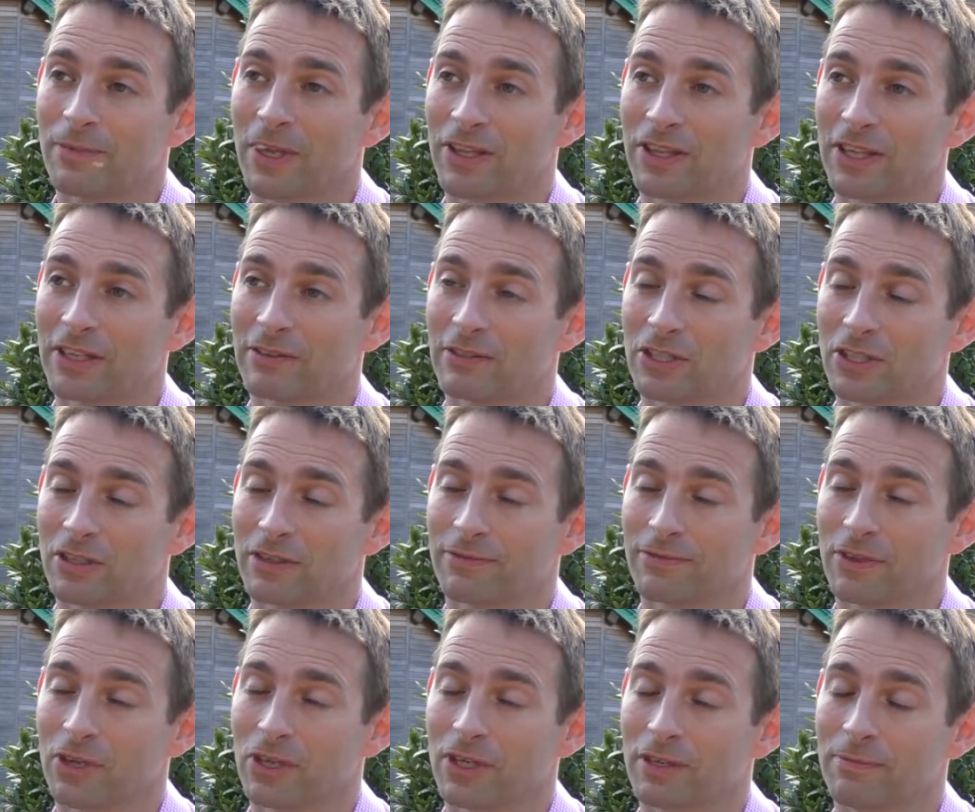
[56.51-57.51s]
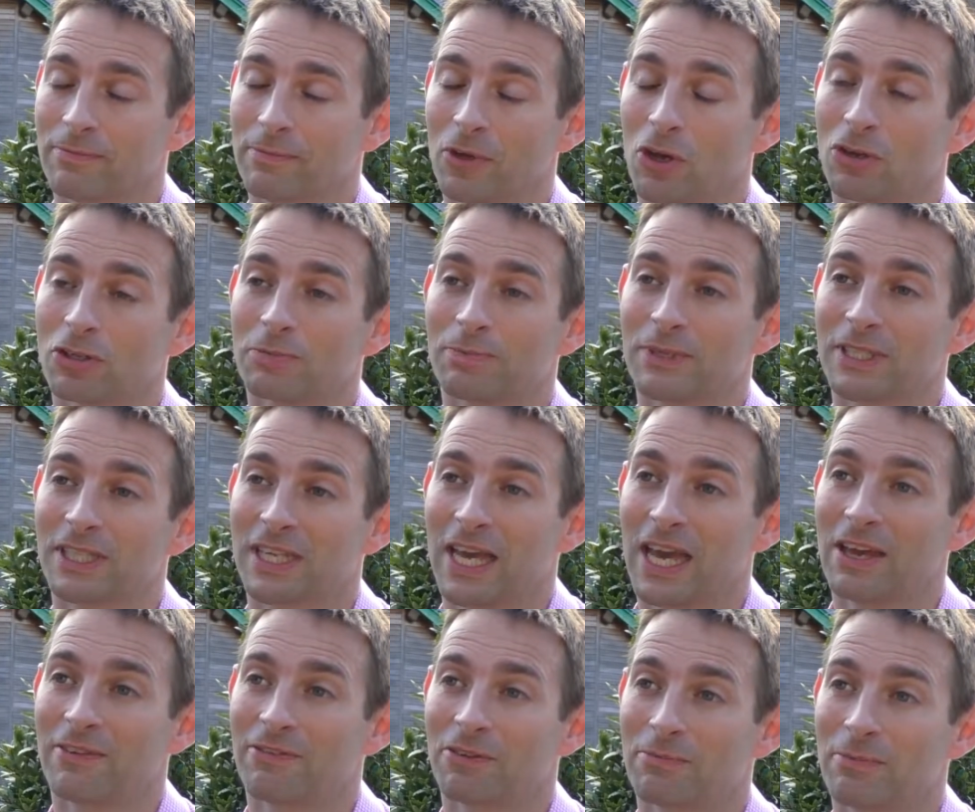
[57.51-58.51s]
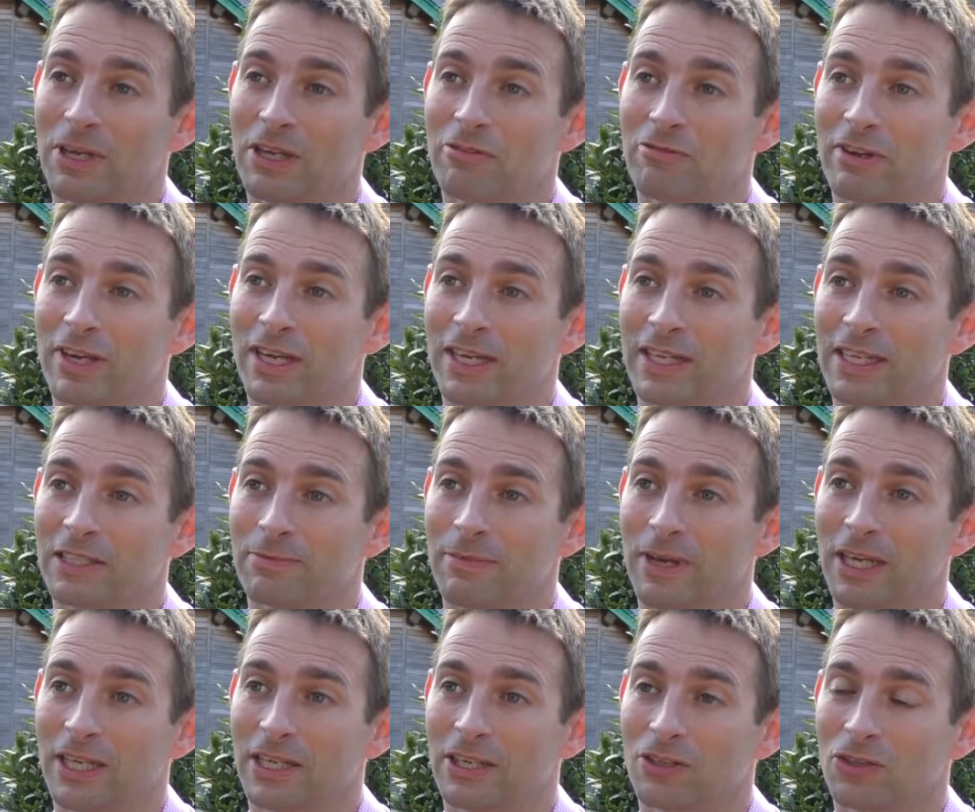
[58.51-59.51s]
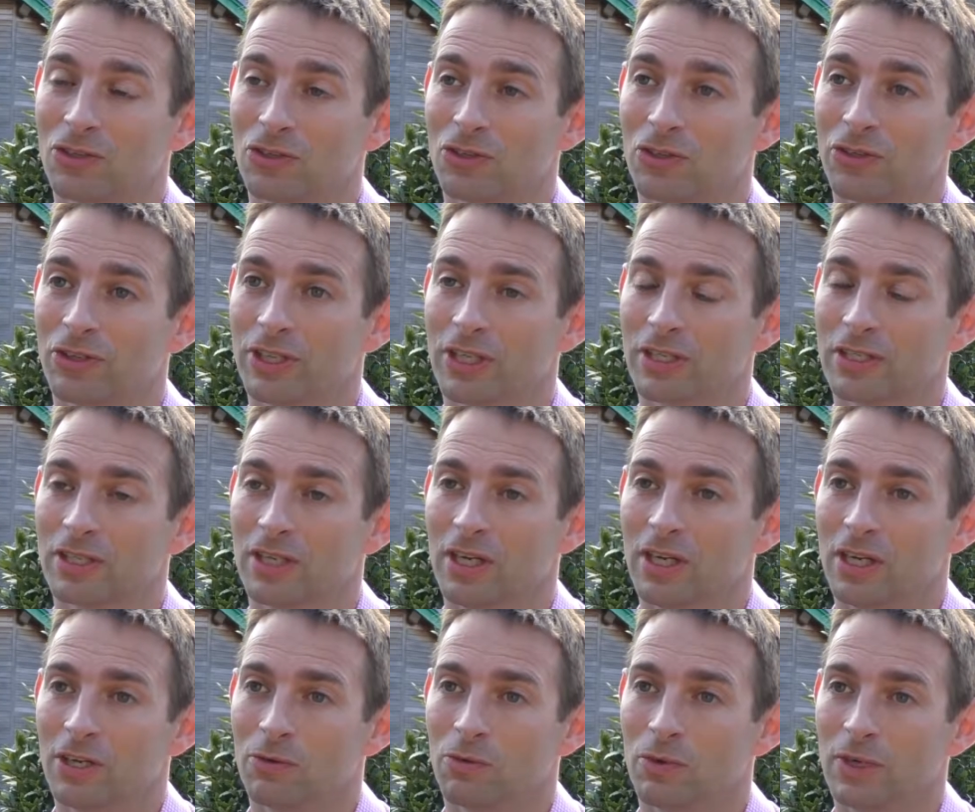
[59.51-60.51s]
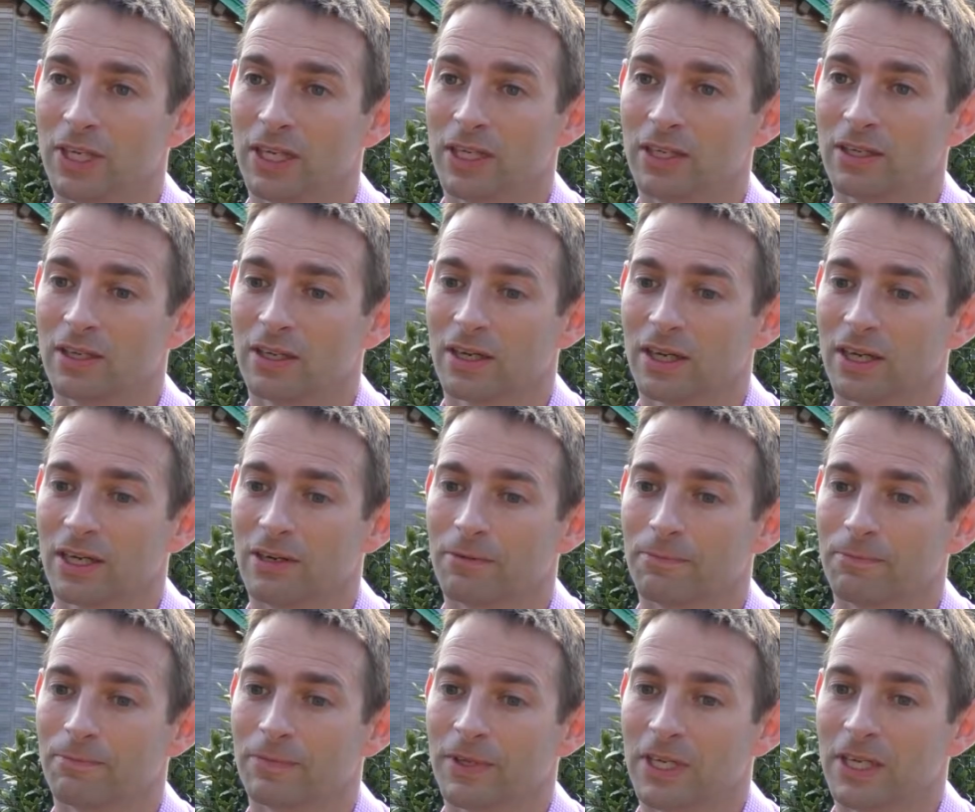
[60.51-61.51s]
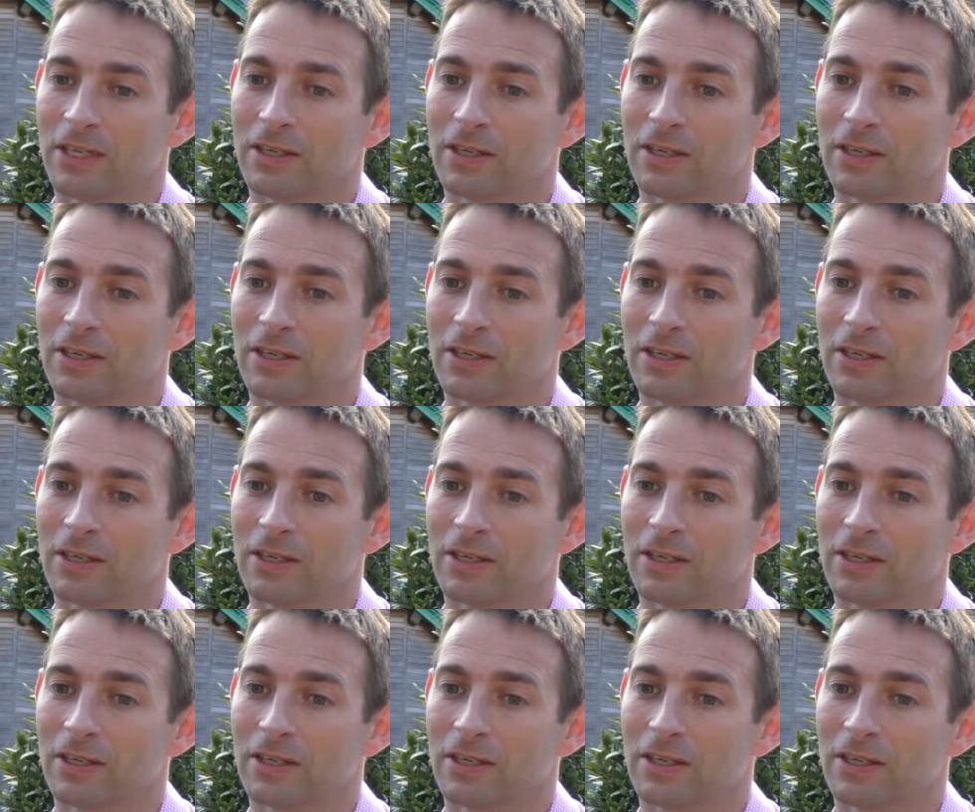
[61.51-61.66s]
I think sort of um, hospice care for me really is making sure that we um,